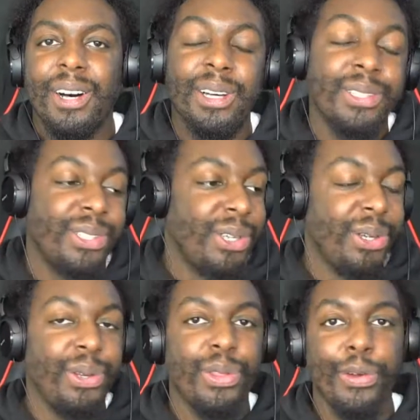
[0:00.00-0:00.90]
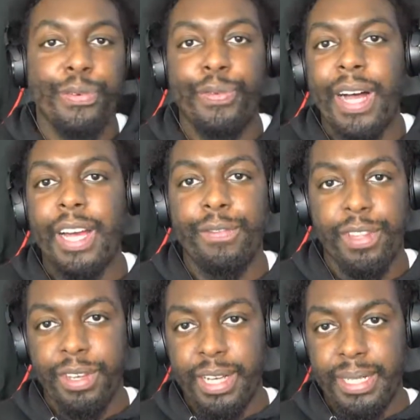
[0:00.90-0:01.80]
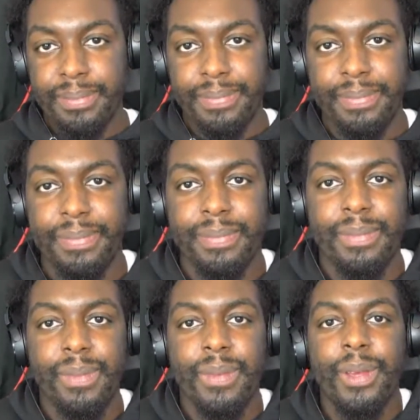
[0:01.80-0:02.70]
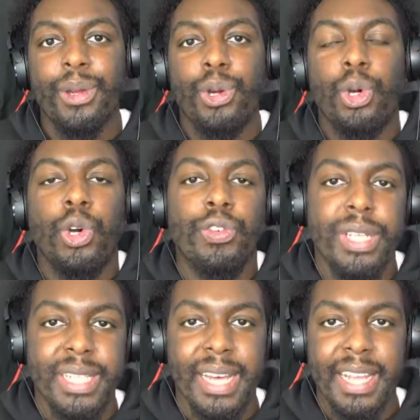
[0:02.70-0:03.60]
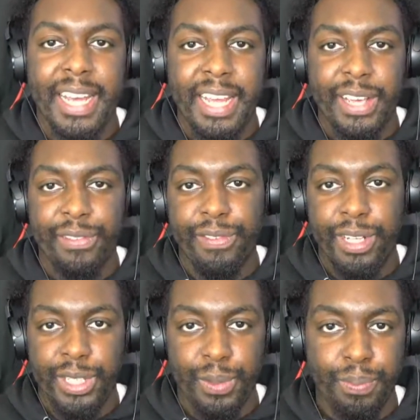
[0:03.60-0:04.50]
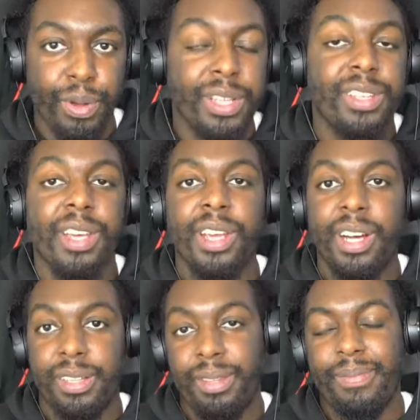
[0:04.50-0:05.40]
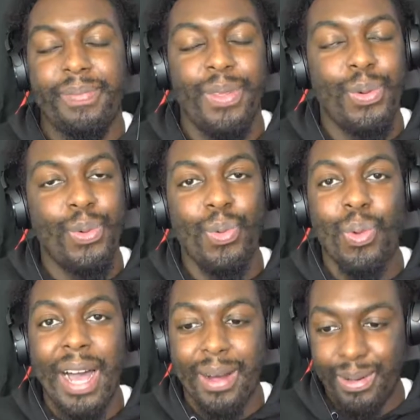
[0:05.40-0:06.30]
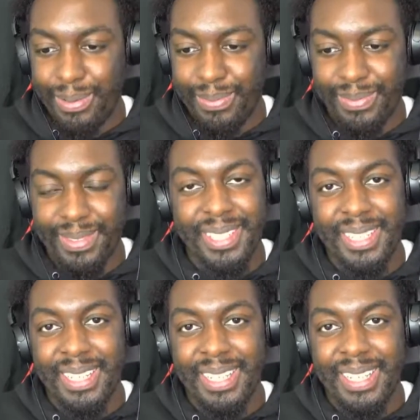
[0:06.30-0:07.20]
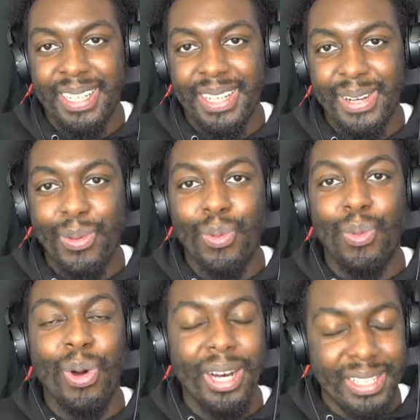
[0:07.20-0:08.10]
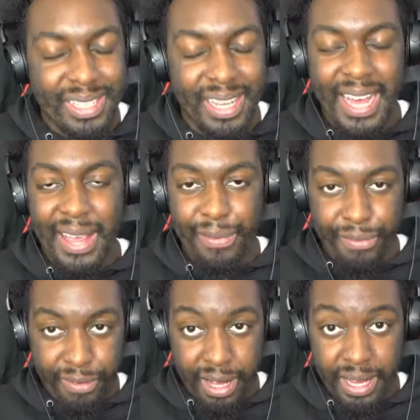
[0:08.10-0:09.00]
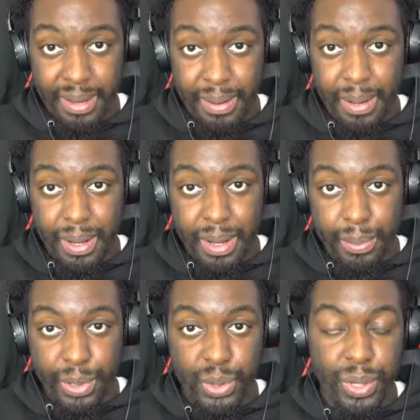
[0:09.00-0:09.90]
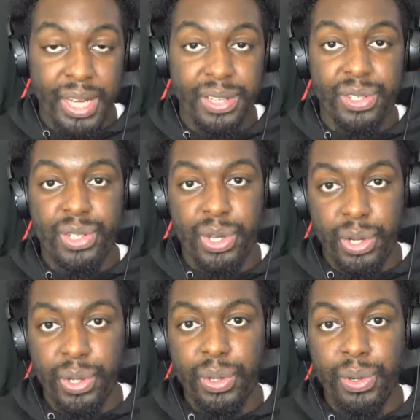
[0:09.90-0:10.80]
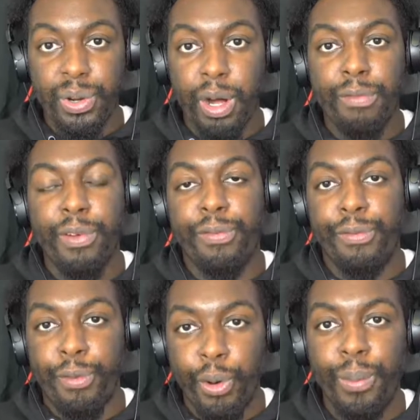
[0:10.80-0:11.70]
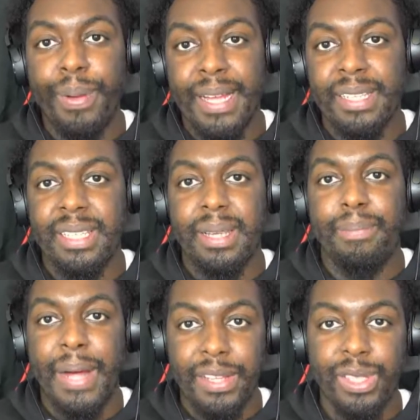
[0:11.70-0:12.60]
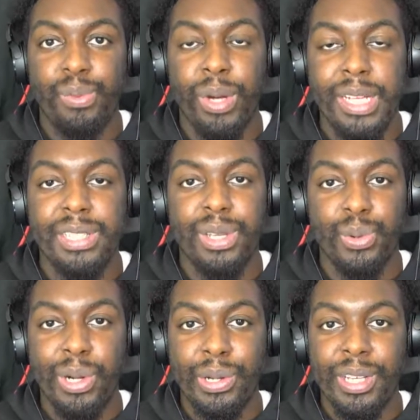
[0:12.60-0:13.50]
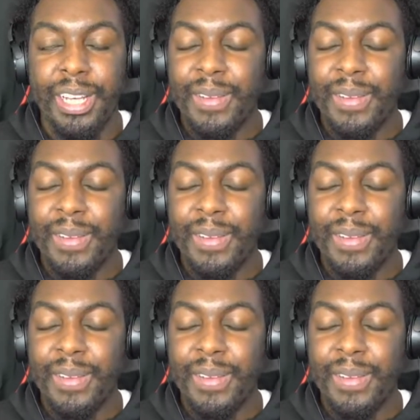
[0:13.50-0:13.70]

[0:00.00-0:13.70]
On to the fight of the night. CORY Sandhagen versus Petr Yan. Wow. What a fight between 2 of the 4 best bantamweights in the world.